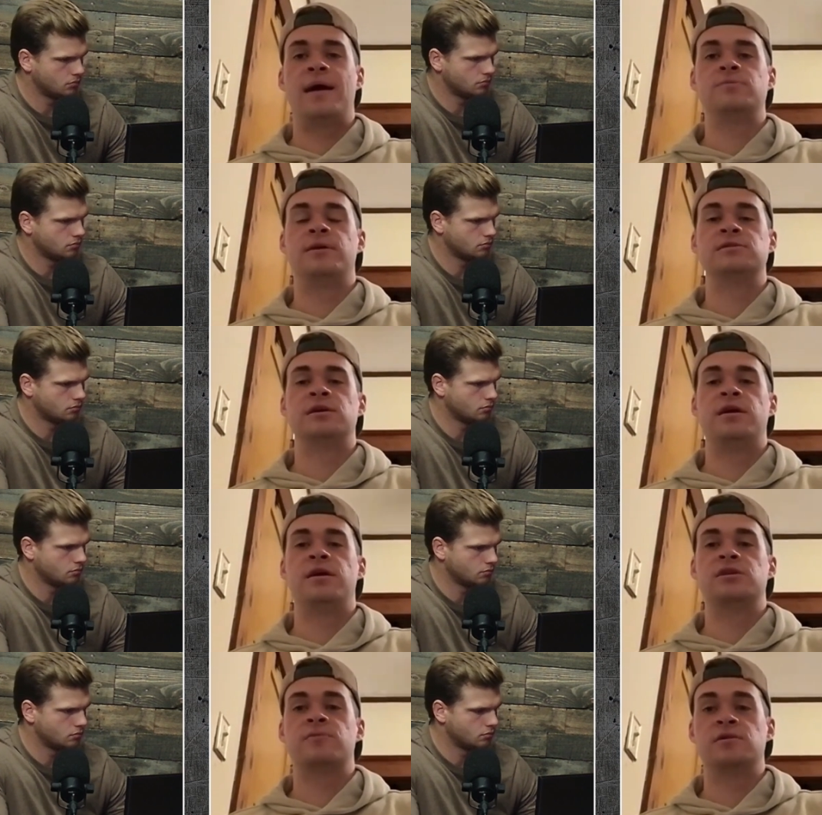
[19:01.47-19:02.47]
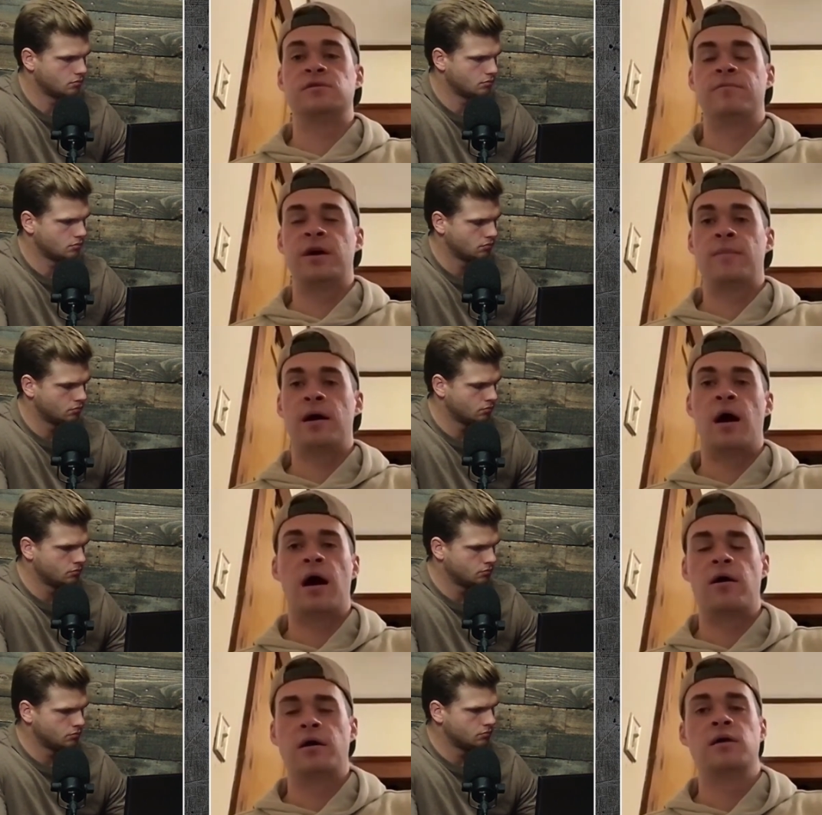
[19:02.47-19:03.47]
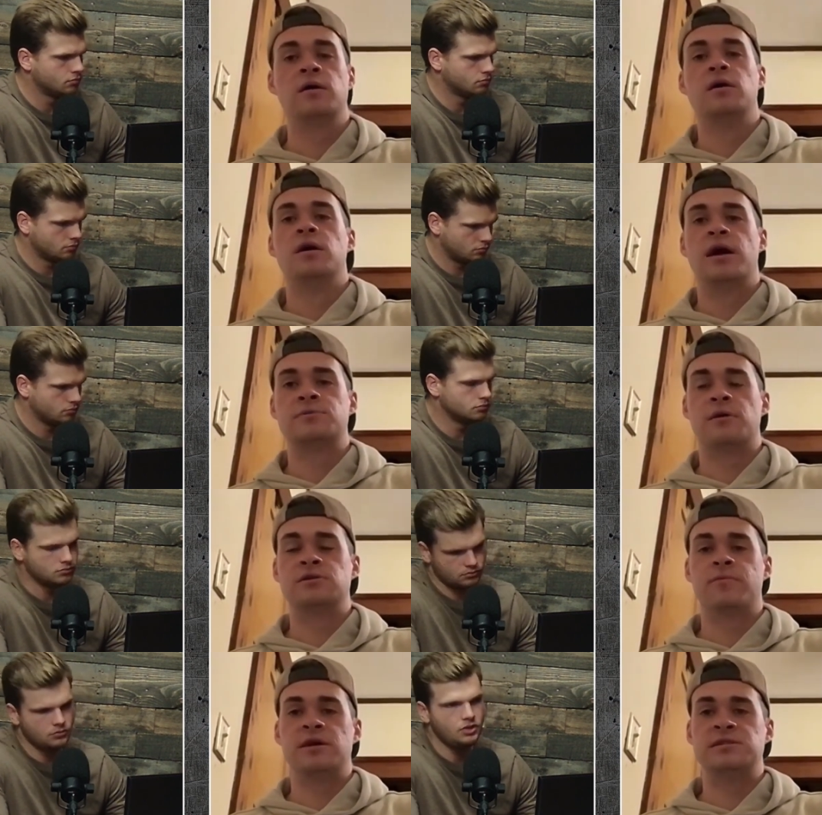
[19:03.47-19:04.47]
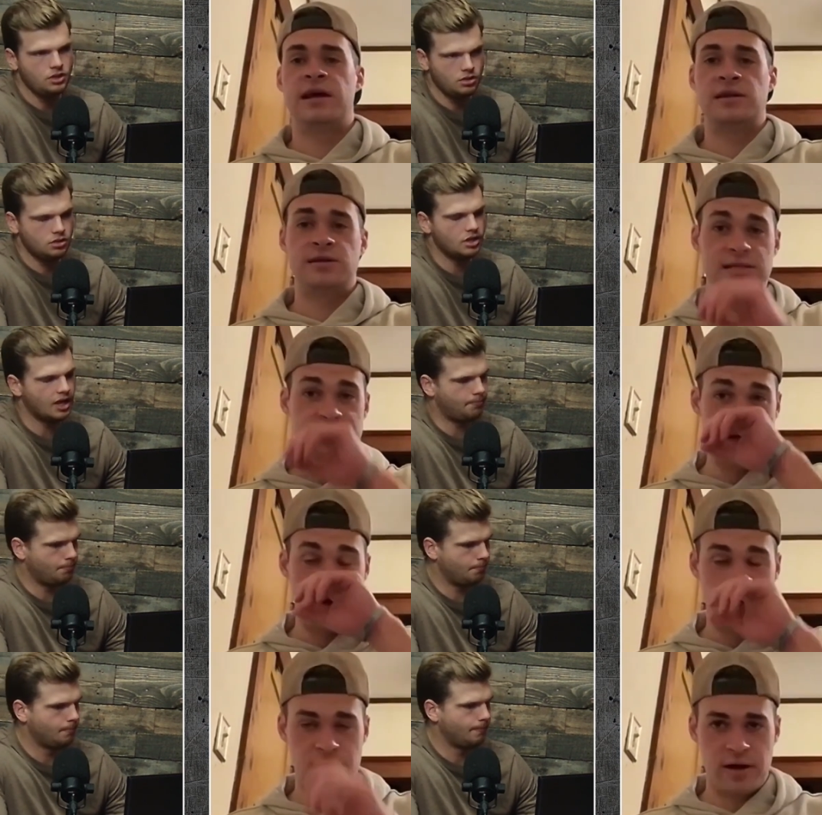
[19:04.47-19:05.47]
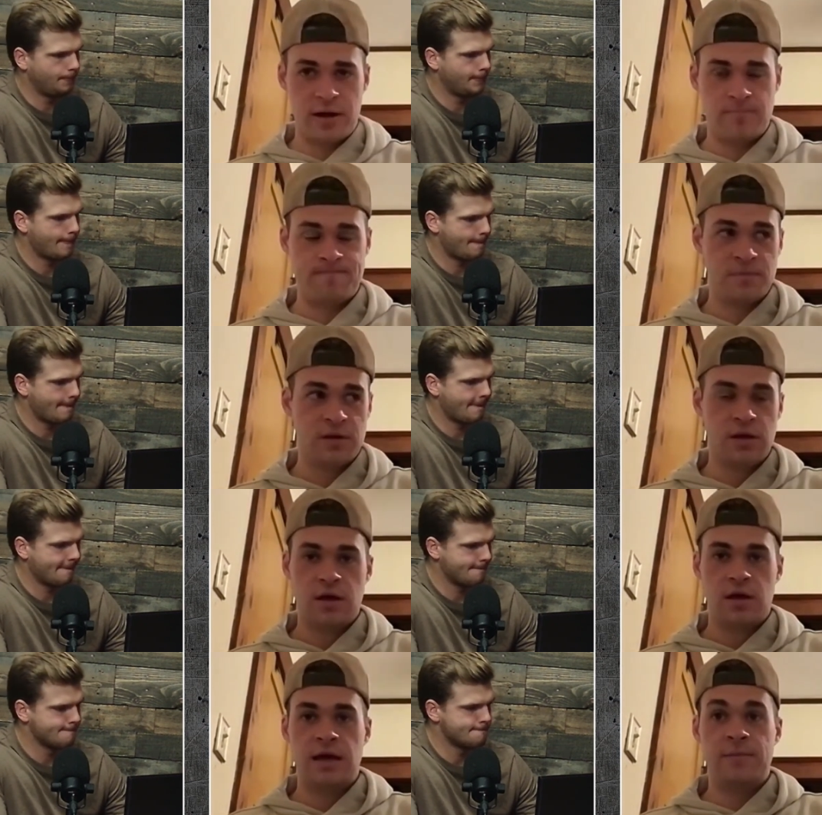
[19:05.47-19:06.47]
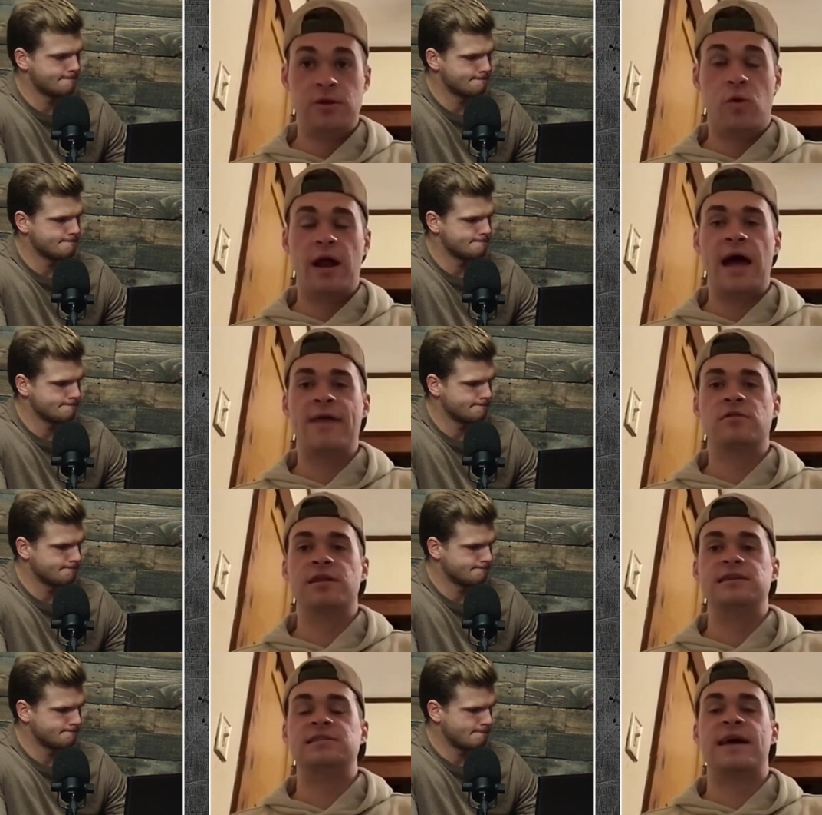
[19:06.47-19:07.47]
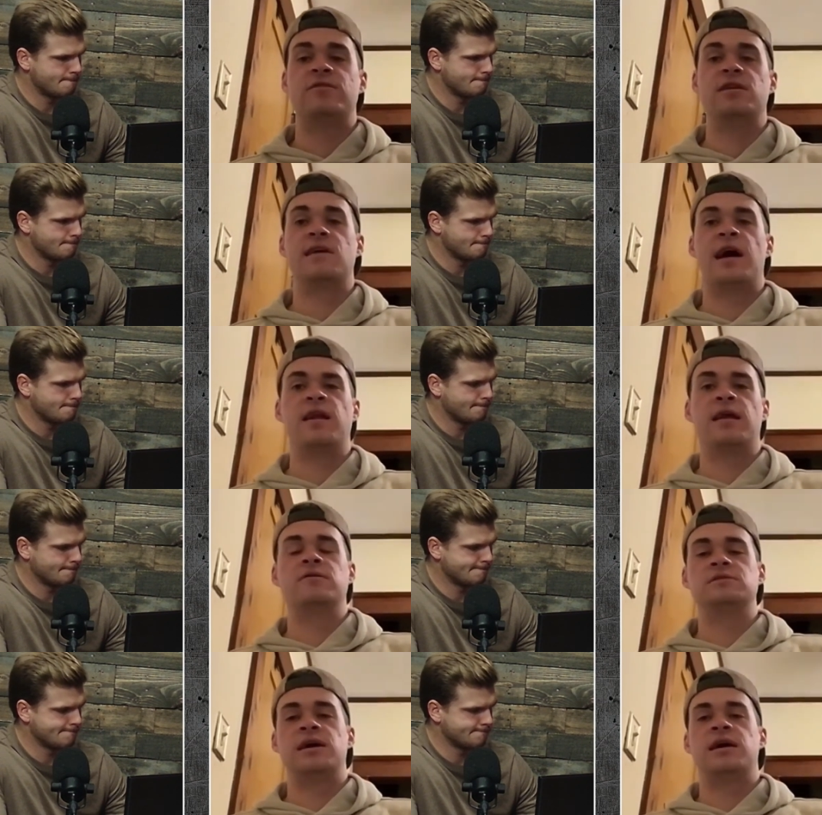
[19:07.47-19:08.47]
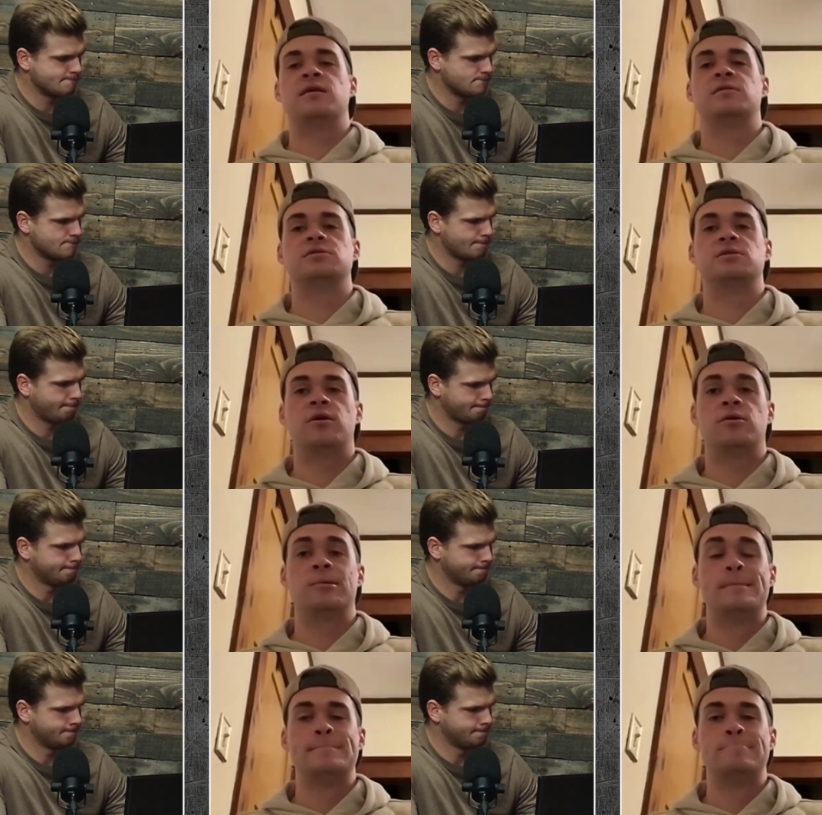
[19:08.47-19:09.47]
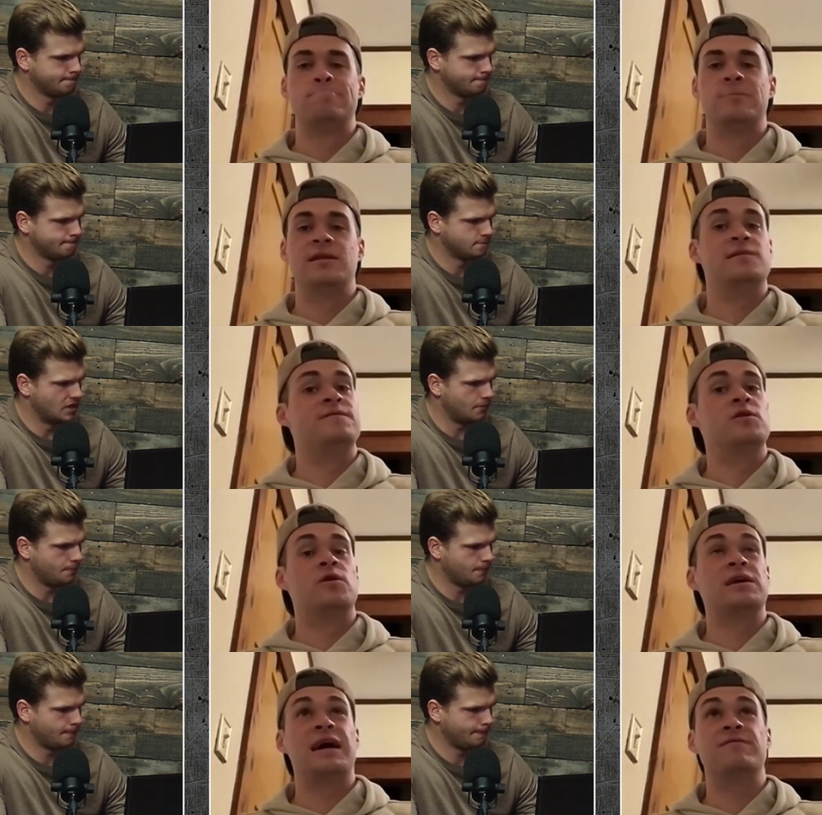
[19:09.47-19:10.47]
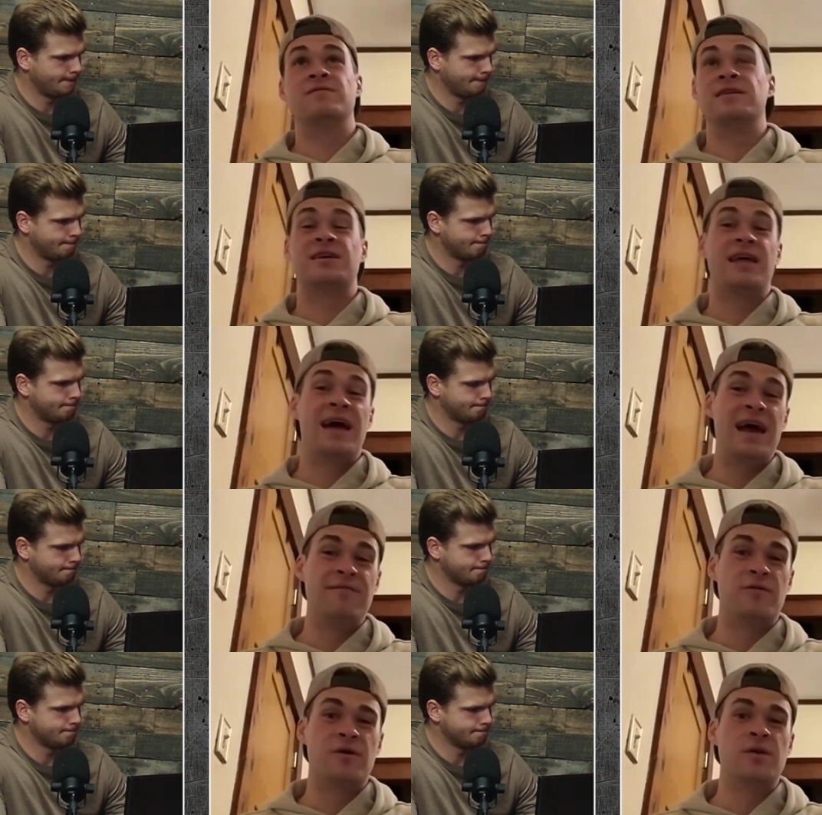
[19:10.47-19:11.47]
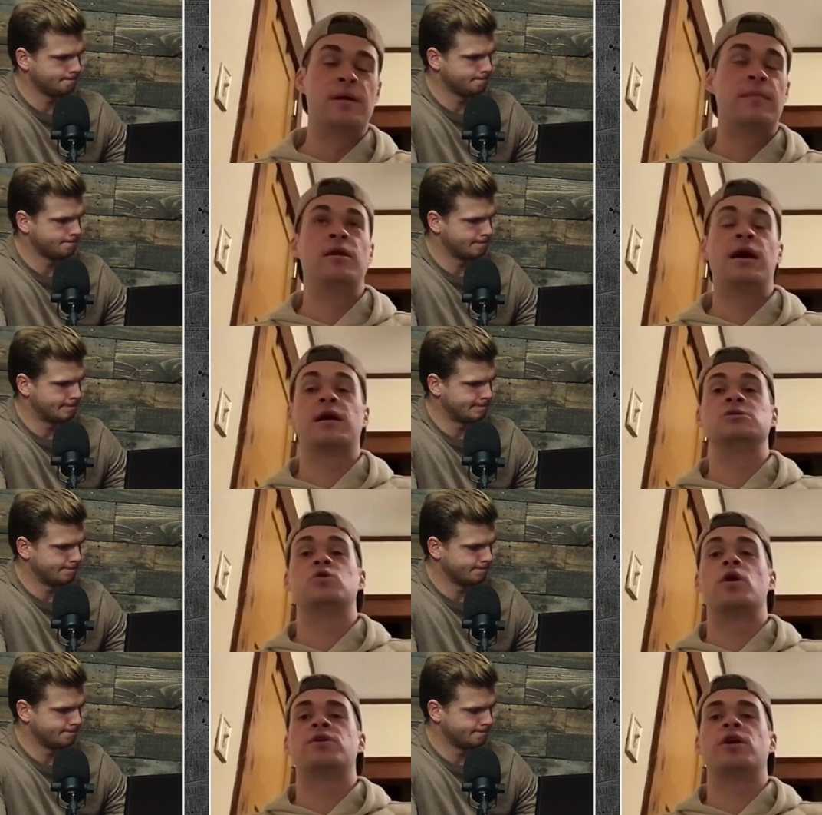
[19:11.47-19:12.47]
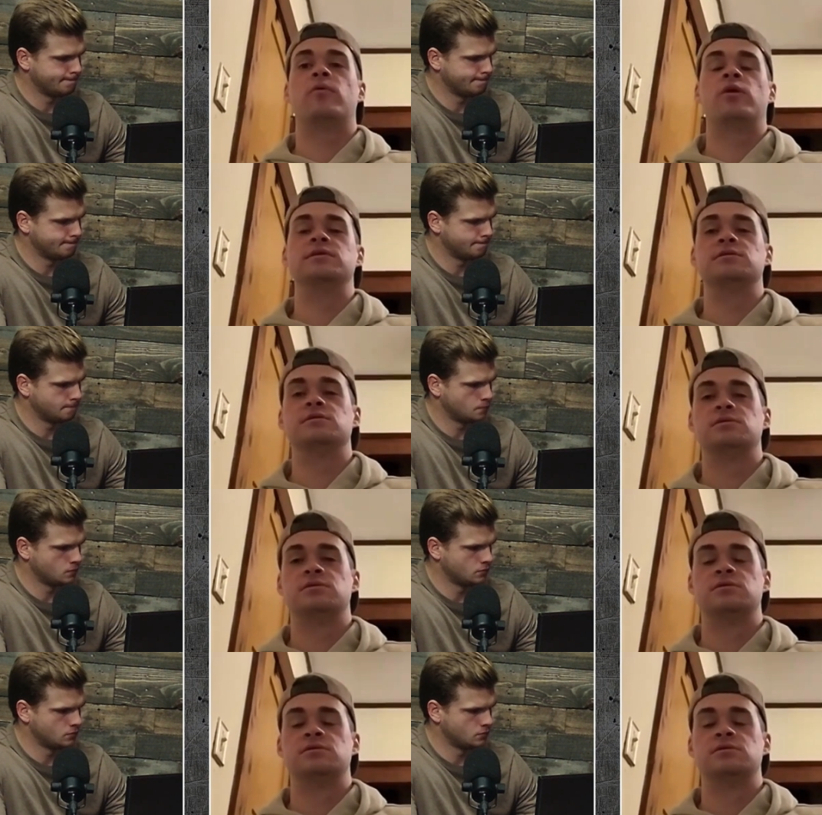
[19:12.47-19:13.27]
Speaker 1: pass be considered an explosive play by our explosive play standards here yep. at Stout. Yeah, I mean, you want to have at least seven to 10, I would say. So, and yep. if you only have a handful, you're probably not going to score a ton of points.